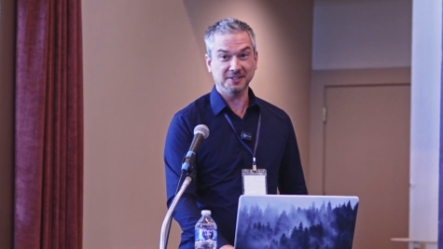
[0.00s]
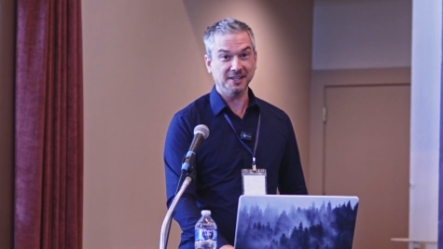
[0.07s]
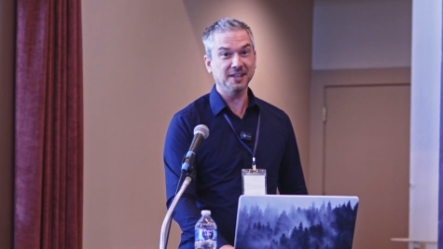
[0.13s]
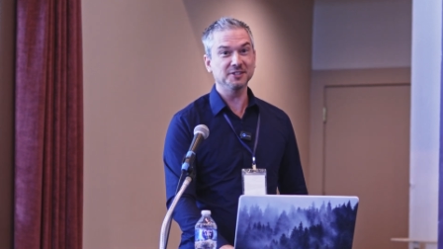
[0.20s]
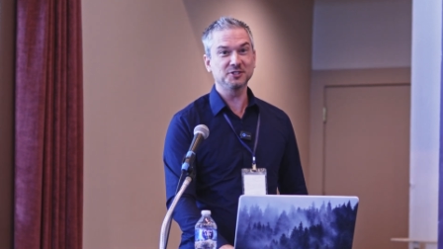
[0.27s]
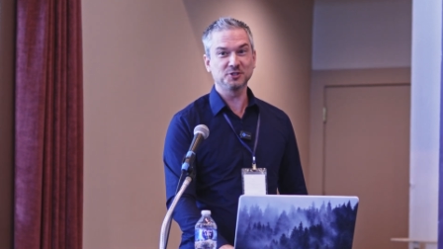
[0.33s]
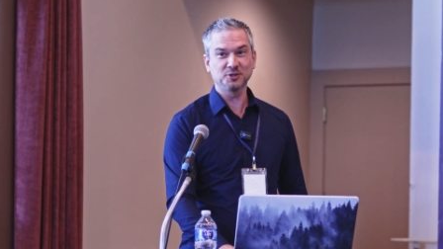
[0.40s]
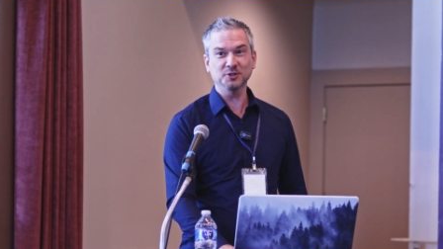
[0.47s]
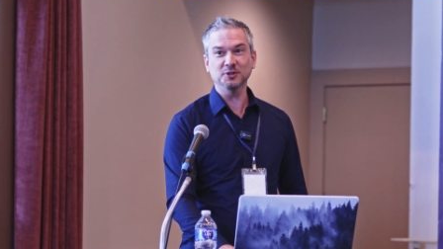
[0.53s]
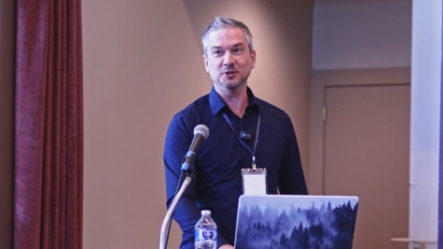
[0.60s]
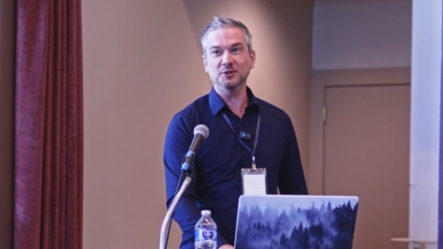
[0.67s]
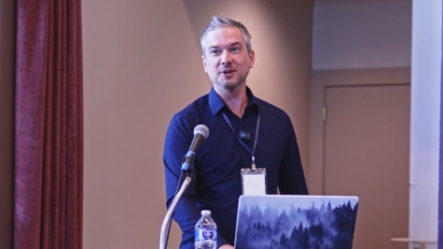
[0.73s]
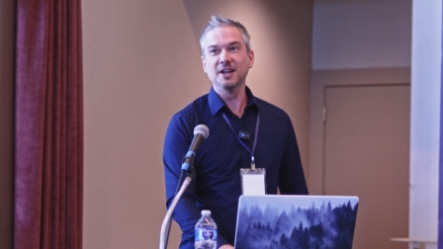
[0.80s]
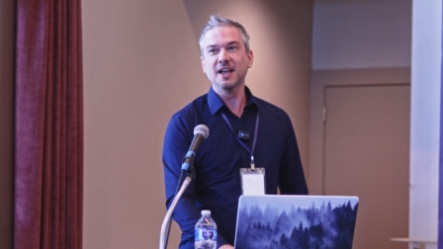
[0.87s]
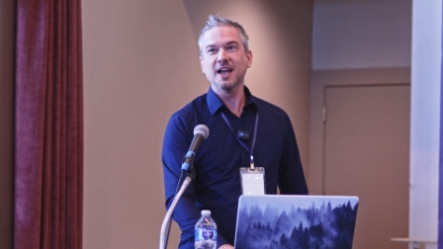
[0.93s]
It's
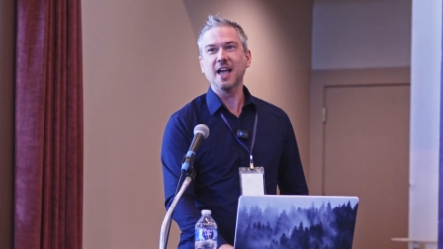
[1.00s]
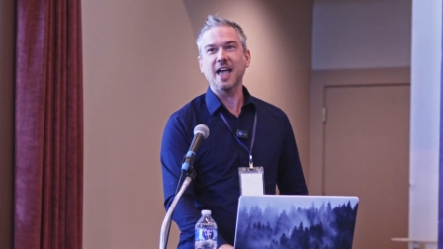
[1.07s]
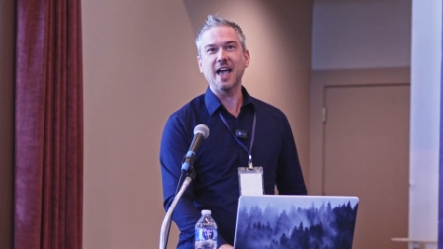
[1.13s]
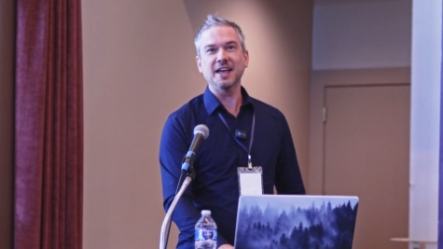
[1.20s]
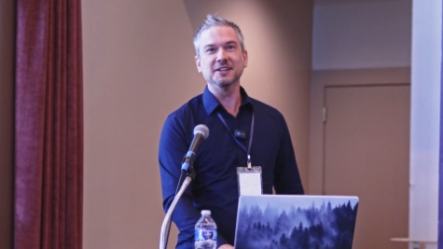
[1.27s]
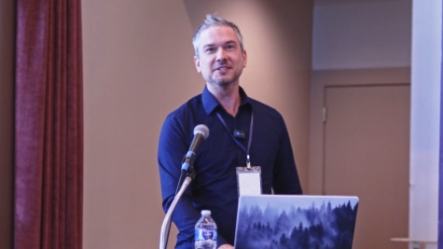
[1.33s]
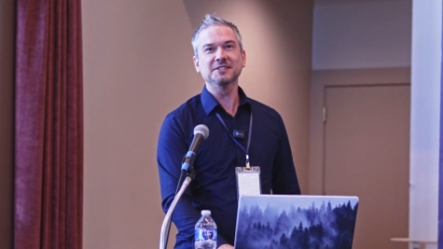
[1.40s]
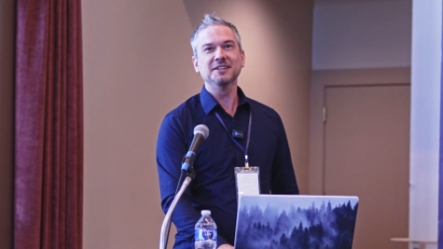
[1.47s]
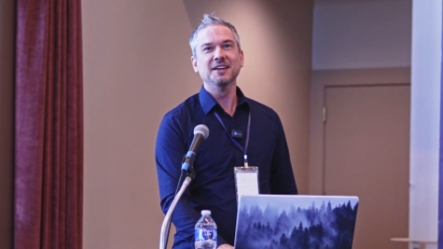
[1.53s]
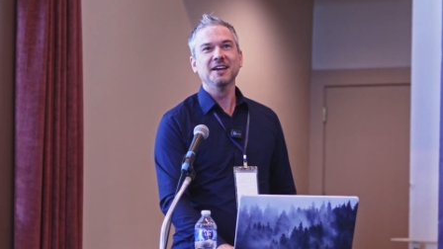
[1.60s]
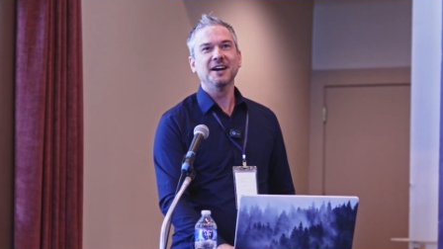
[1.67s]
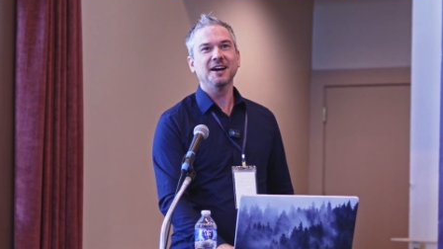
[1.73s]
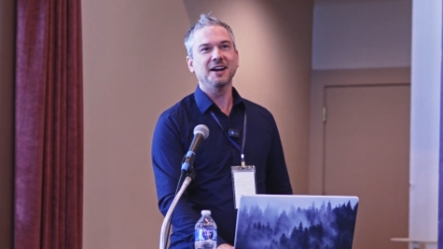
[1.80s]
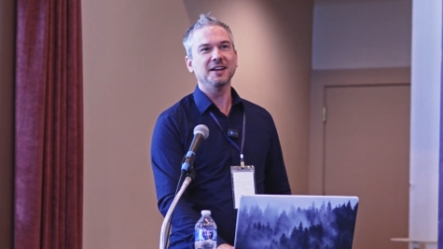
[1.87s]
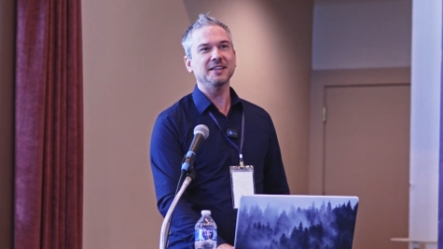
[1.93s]
true. And
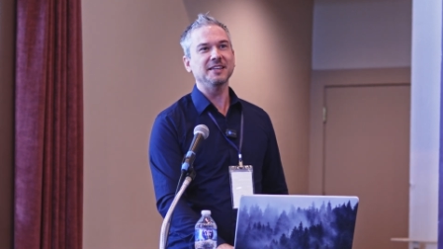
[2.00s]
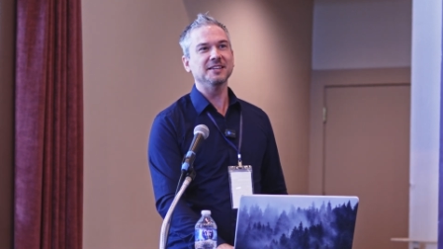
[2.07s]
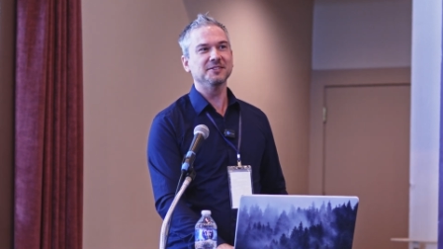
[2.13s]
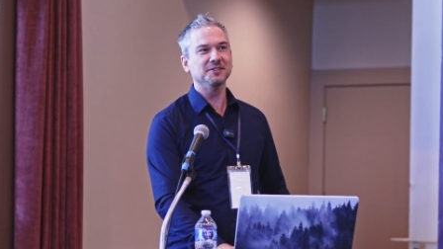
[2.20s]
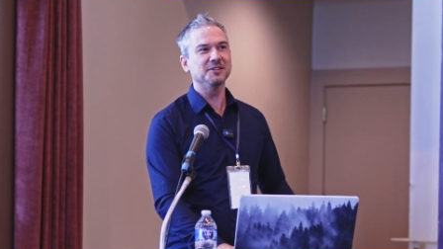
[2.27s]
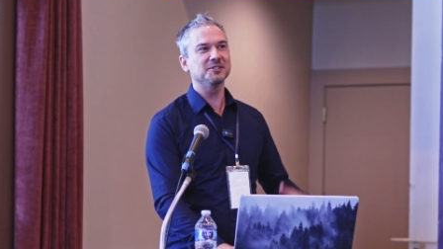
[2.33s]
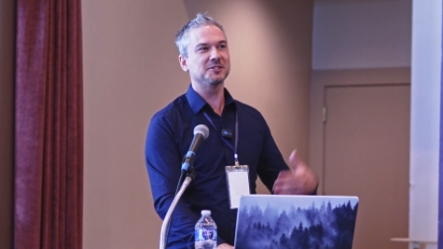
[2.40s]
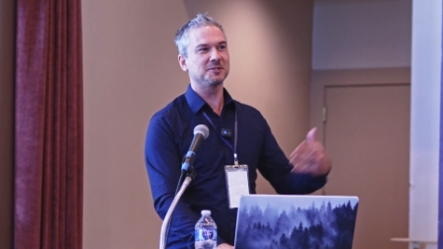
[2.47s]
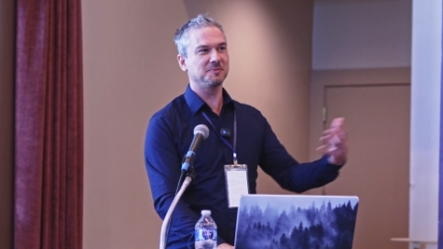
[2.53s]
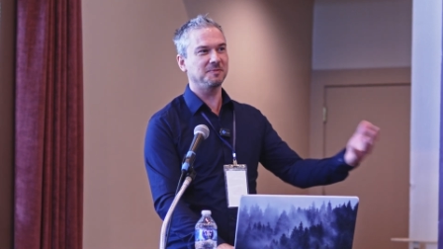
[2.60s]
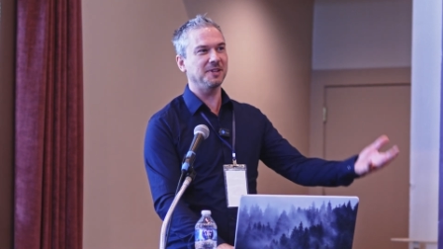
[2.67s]
in, this,